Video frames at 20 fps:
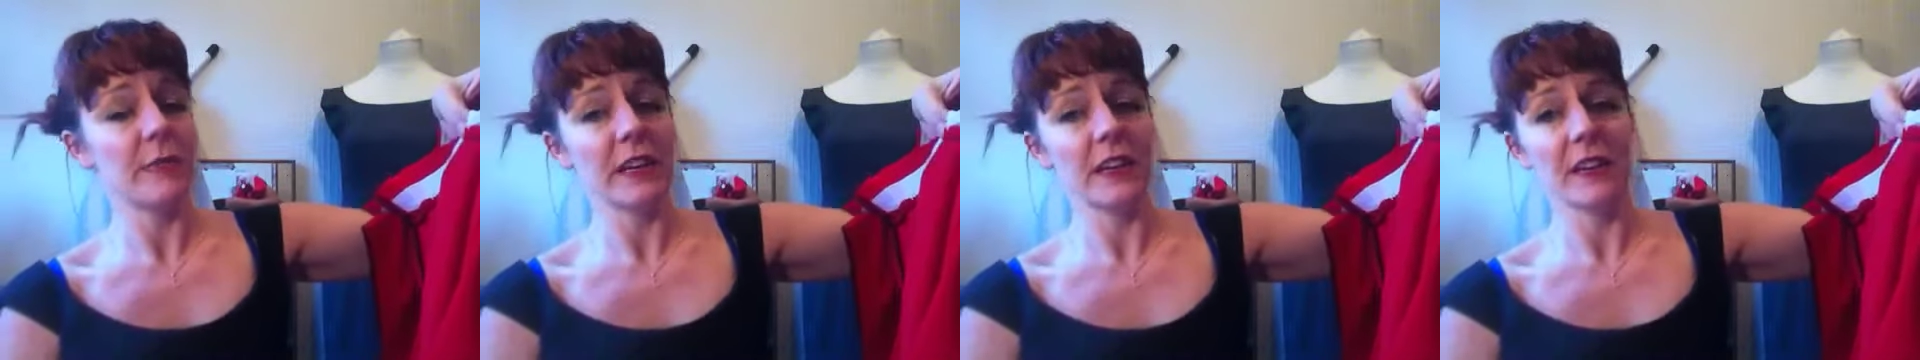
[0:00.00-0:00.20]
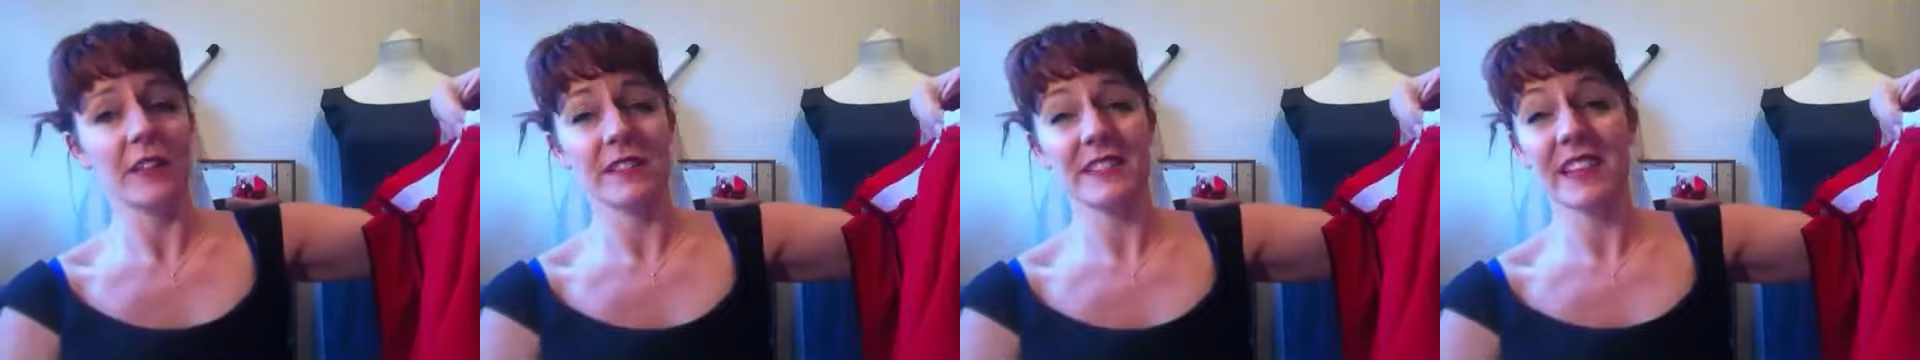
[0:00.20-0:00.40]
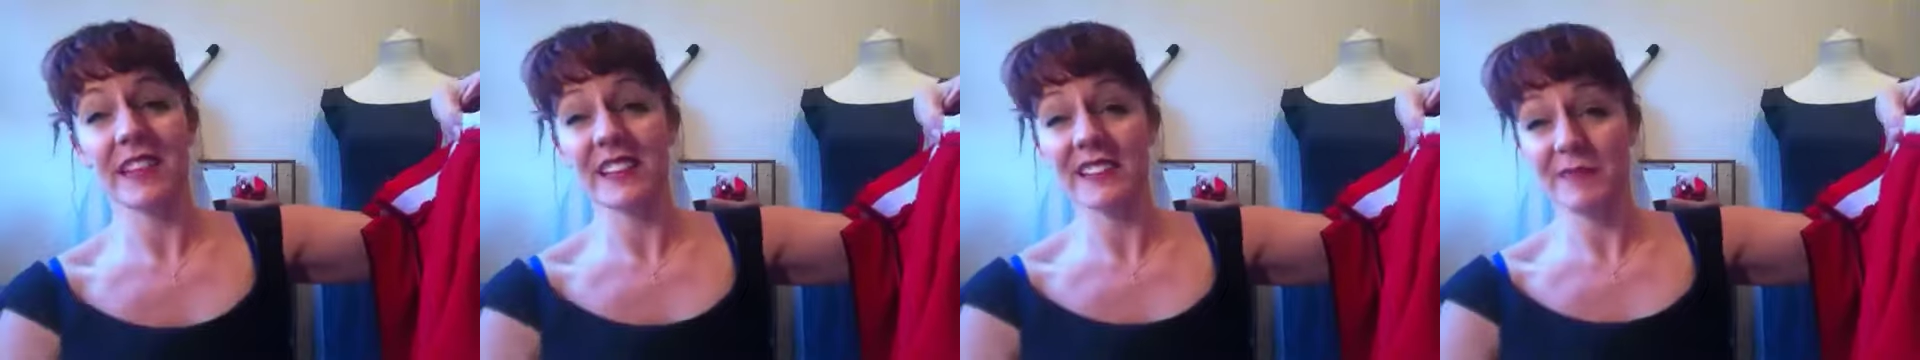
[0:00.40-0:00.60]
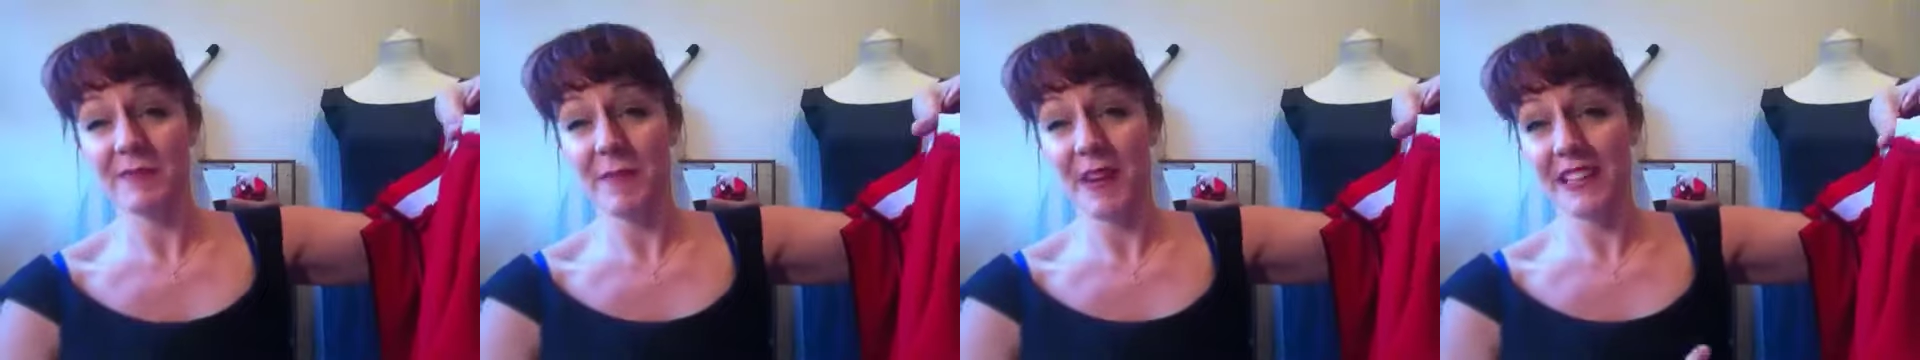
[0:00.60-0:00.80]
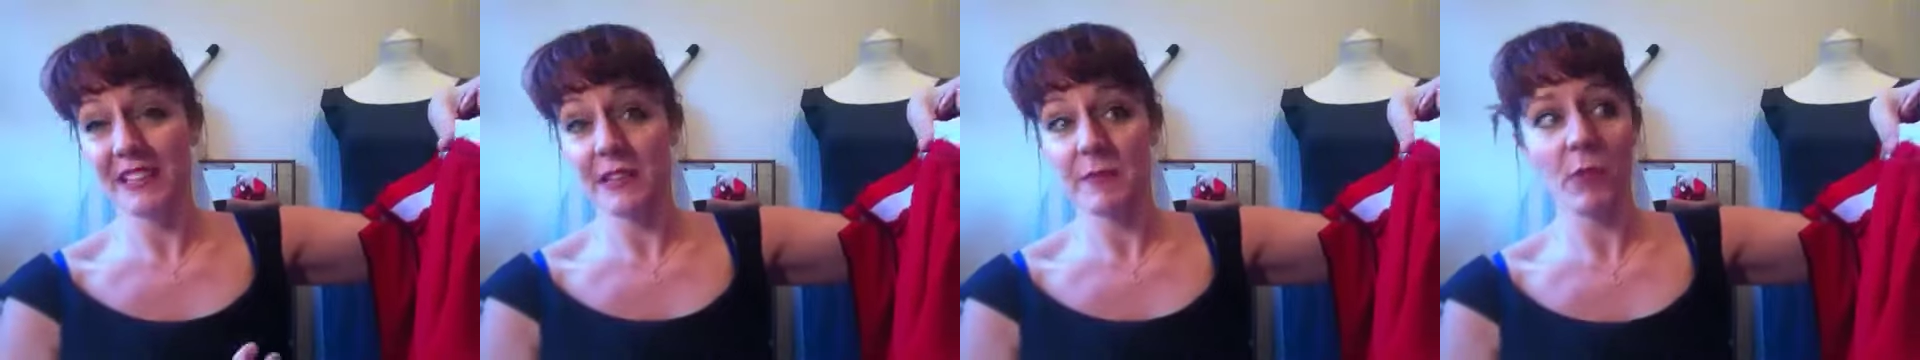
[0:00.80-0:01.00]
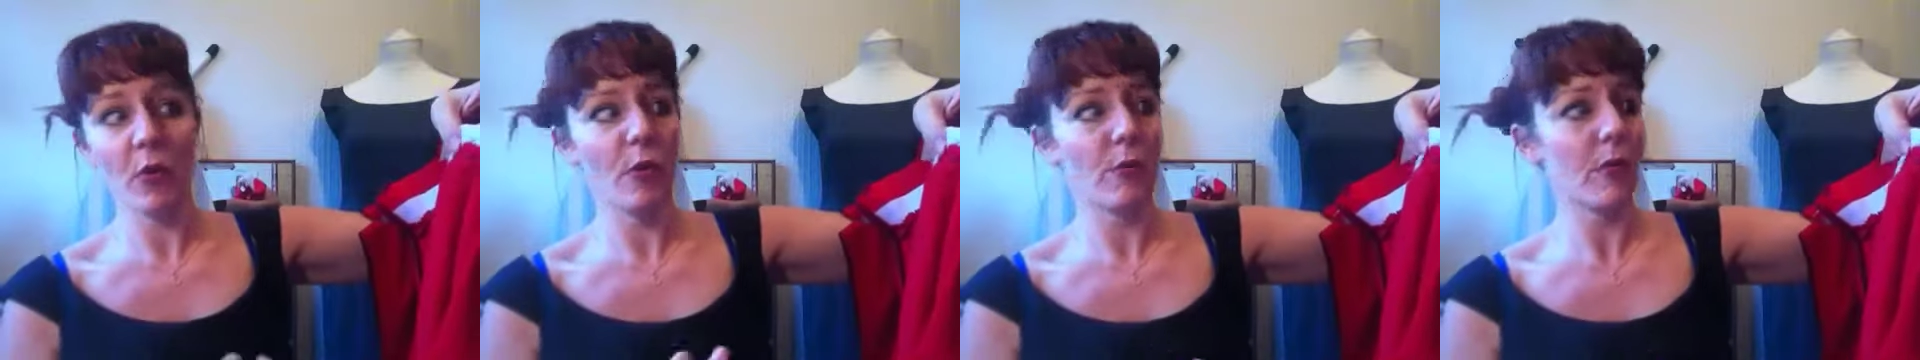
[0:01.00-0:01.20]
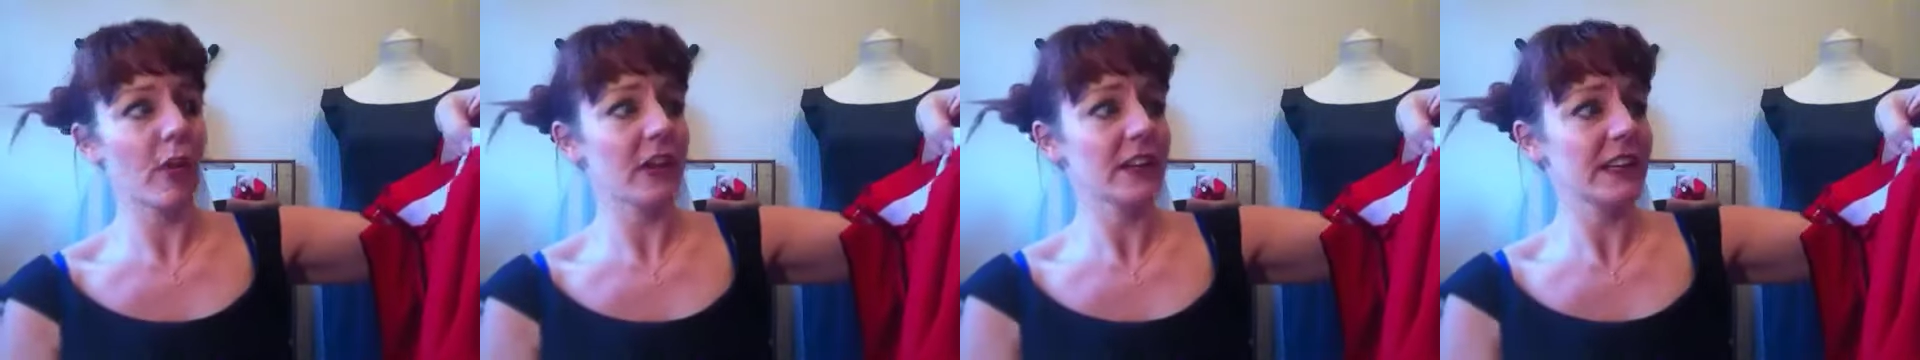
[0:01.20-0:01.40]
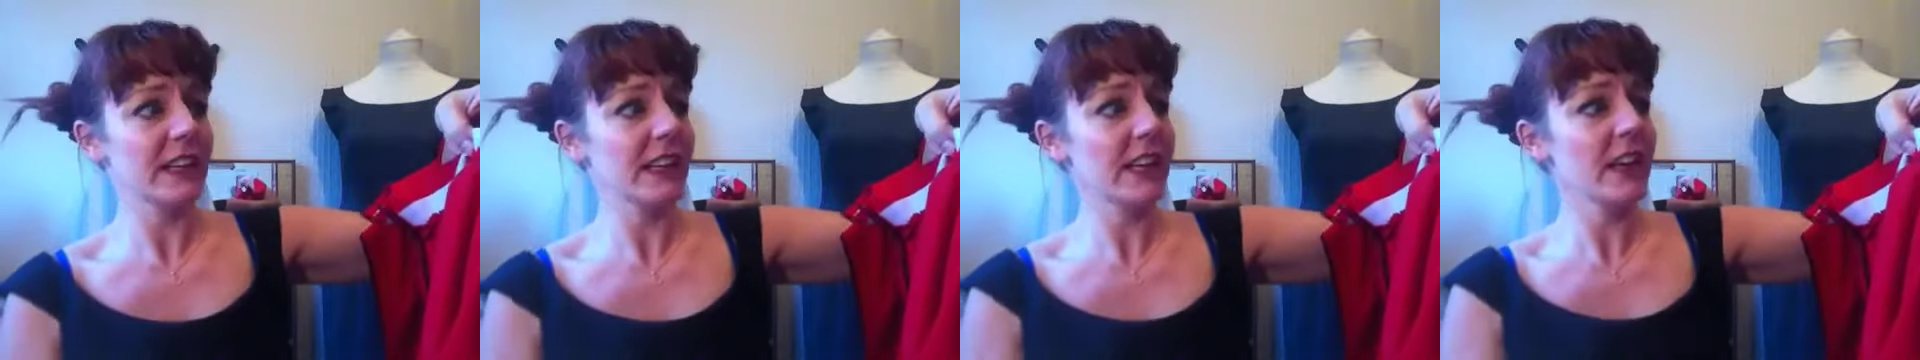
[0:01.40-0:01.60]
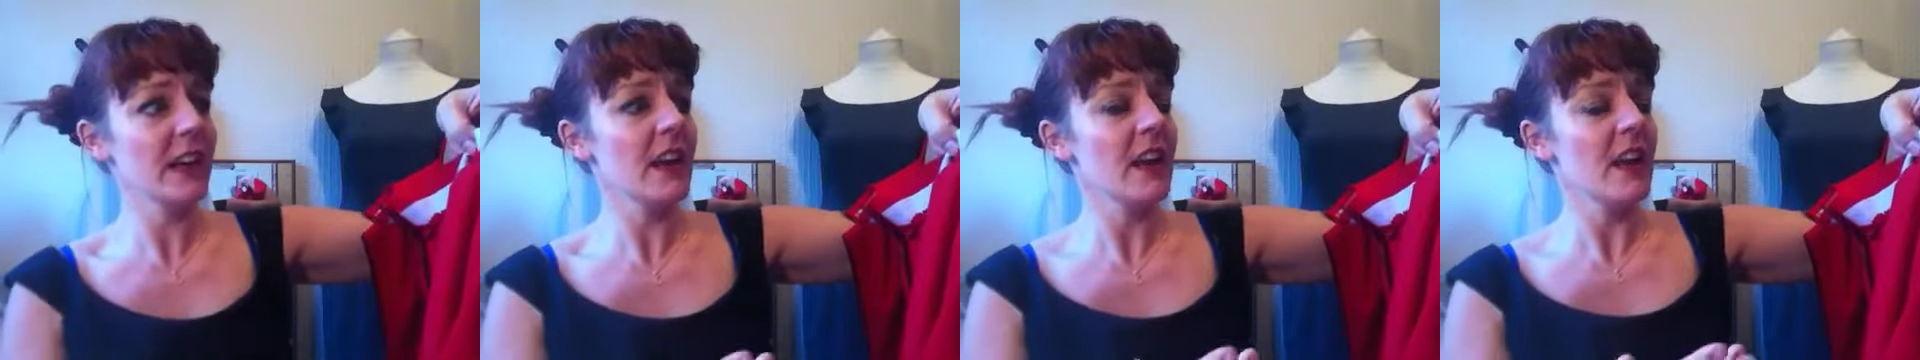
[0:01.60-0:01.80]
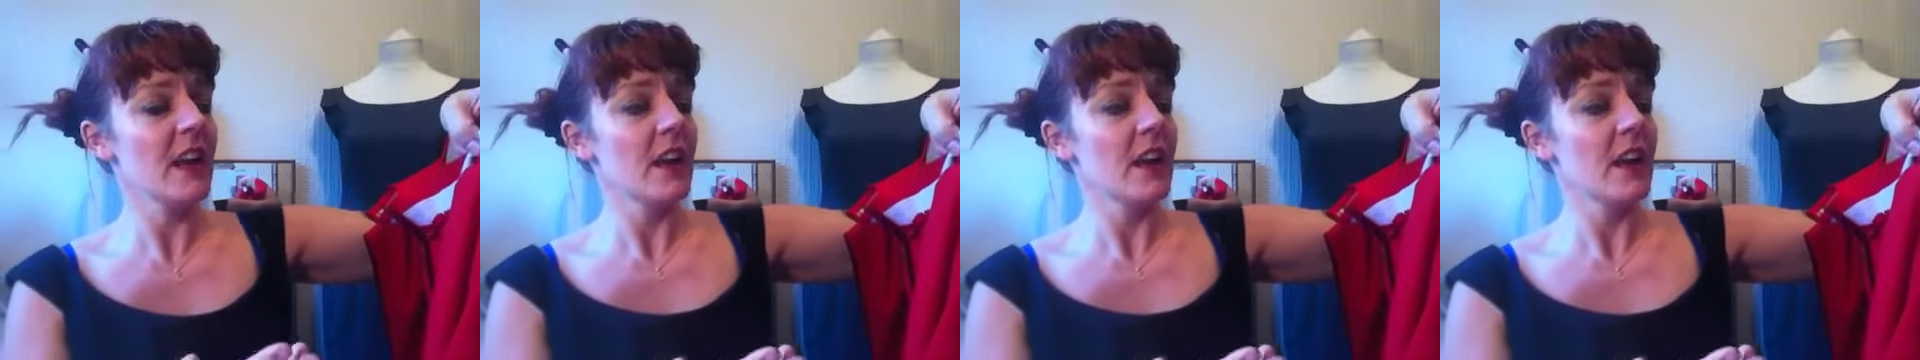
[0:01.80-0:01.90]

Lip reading: because then it makes it more bulky.